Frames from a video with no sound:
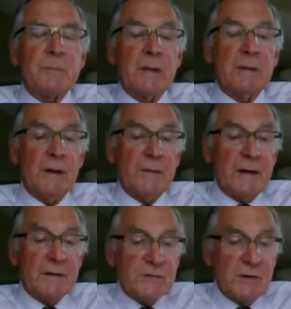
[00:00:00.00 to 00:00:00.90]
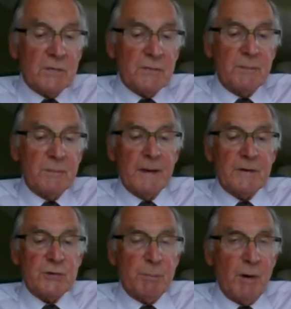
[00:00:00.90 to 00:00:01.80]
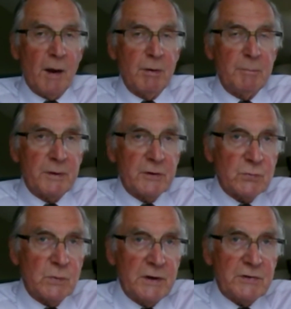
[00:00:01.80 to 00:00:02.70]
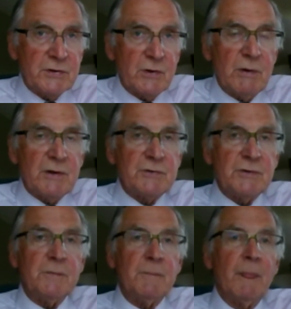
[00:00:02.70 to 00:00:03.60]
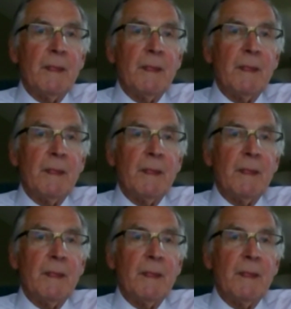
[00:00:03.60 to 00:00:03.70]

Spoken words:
Now, that itself is a problem, because what is the question?